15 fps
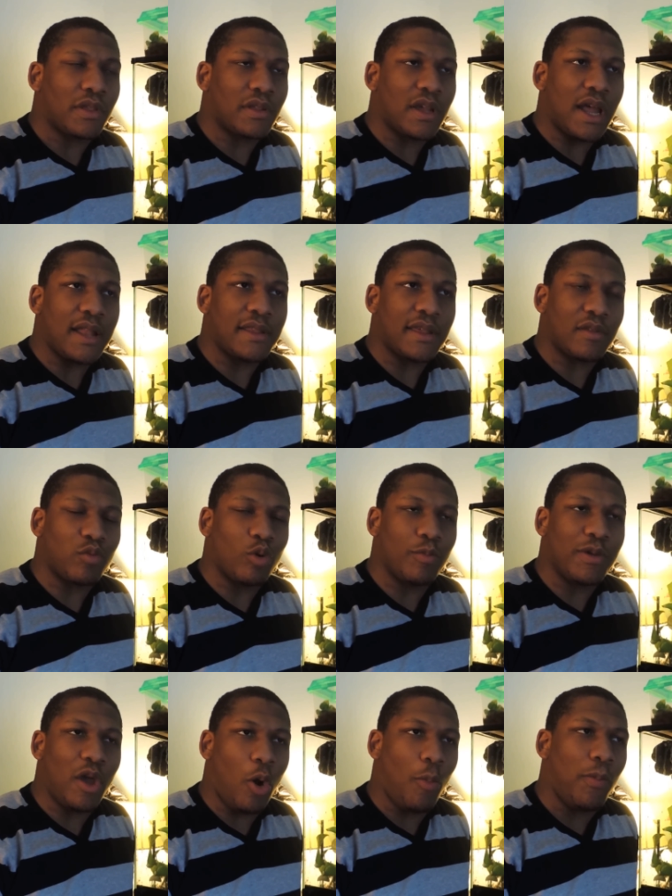This contest
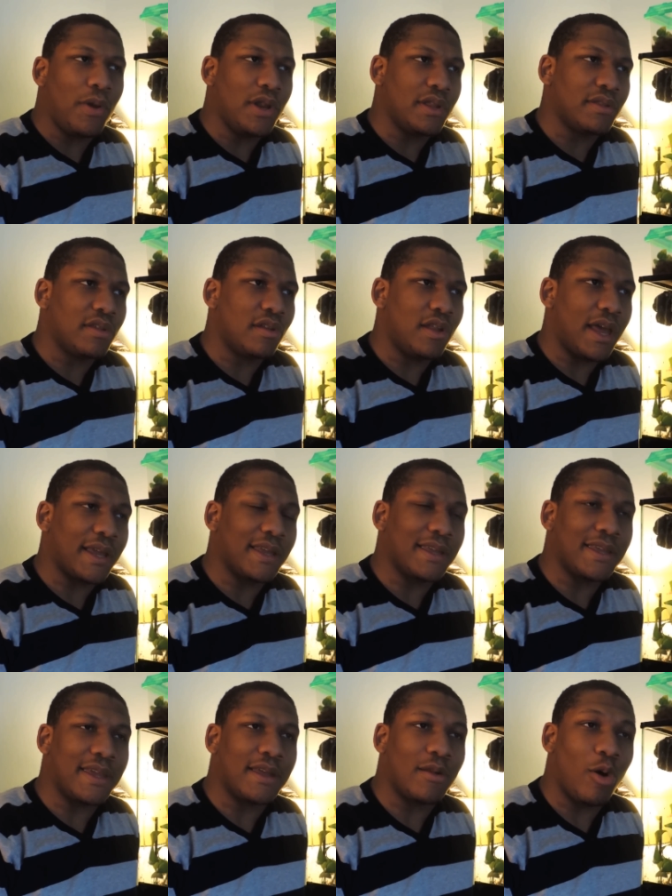will be open until I
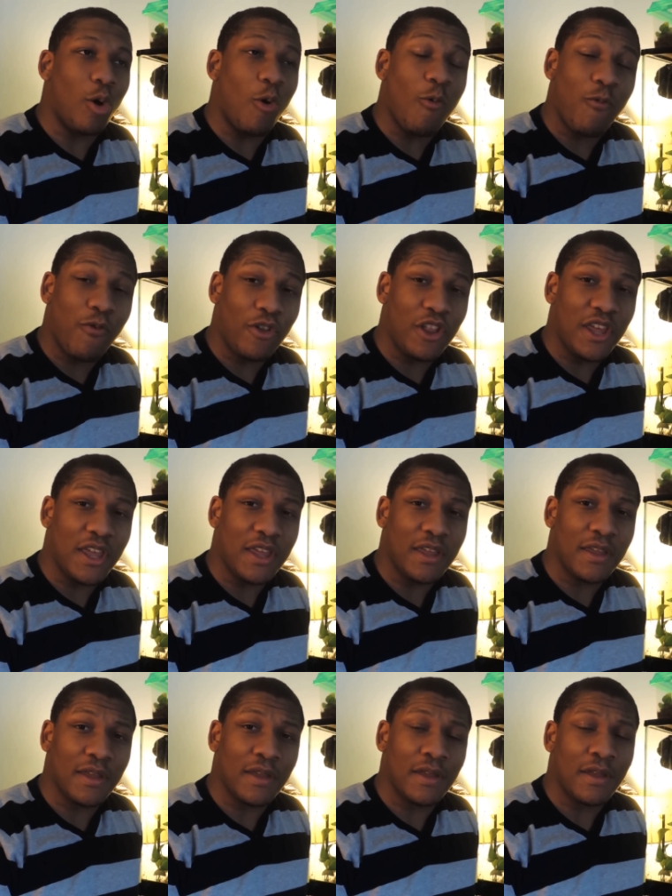can get hopefully
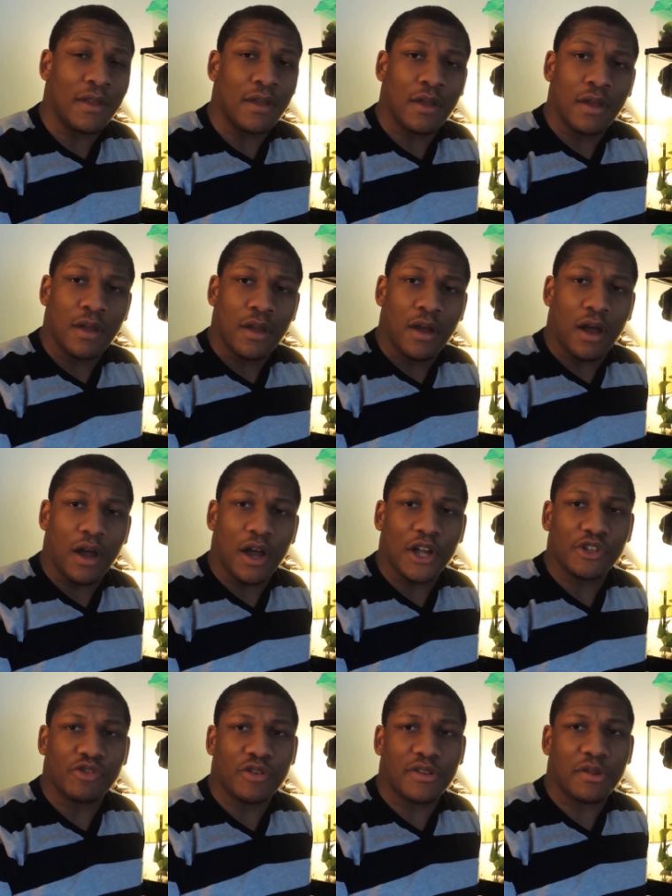
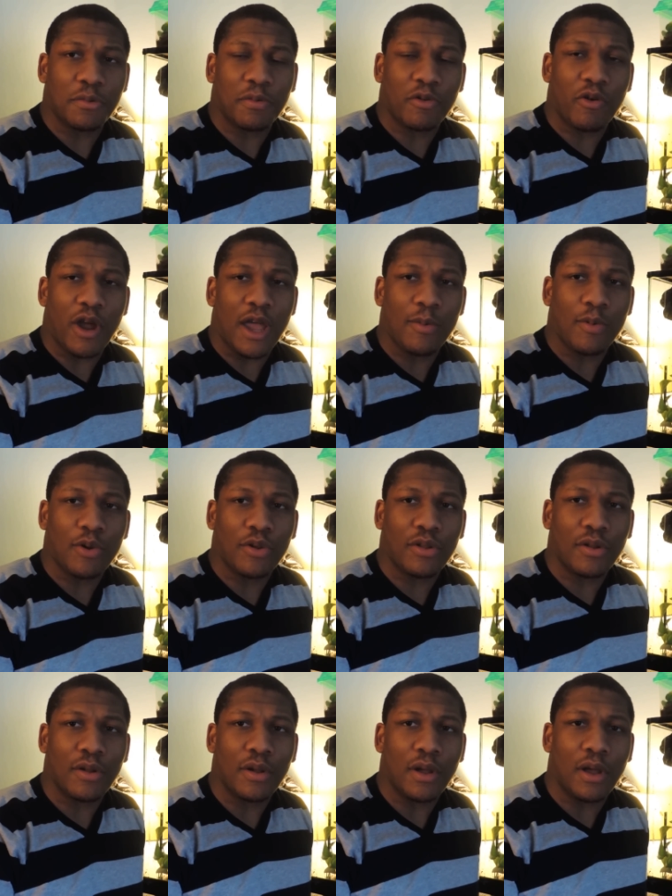100
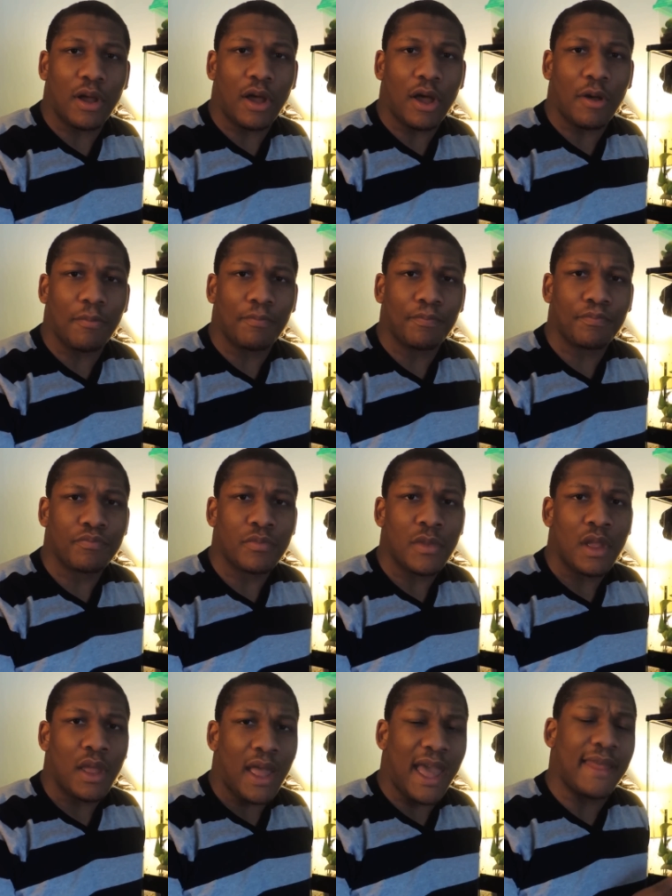subscribers.
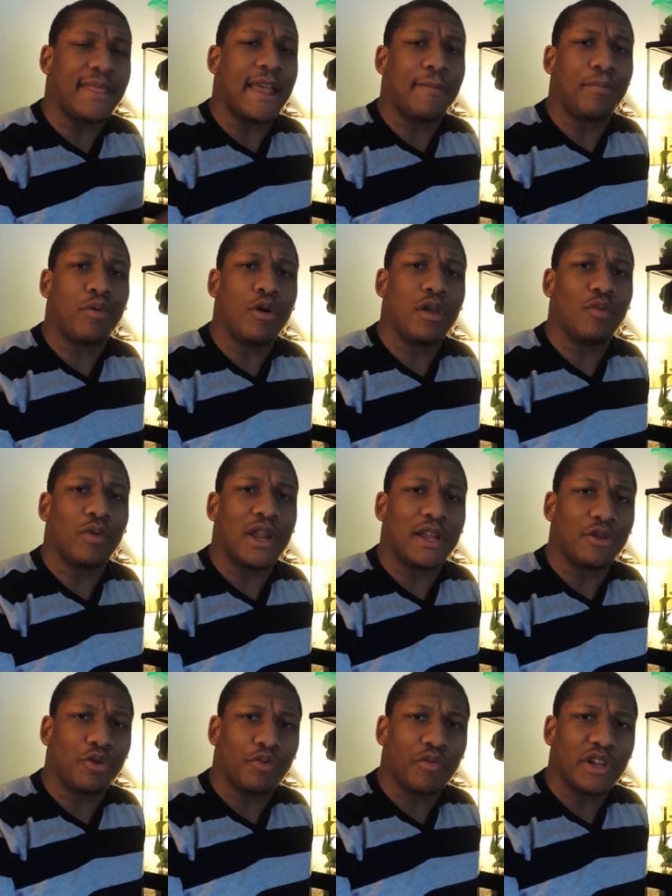At that point, when
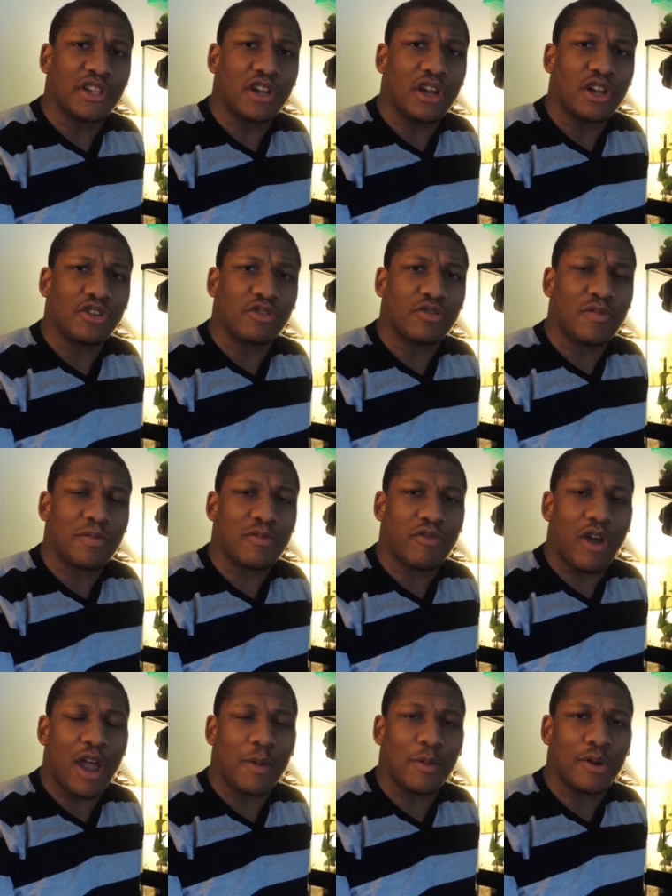I do reach 100
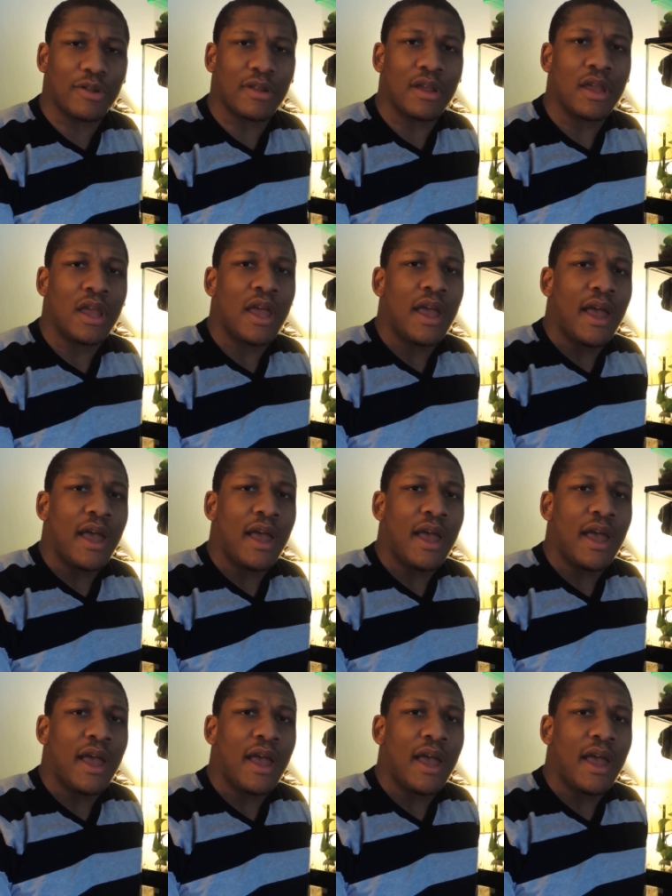subscribers,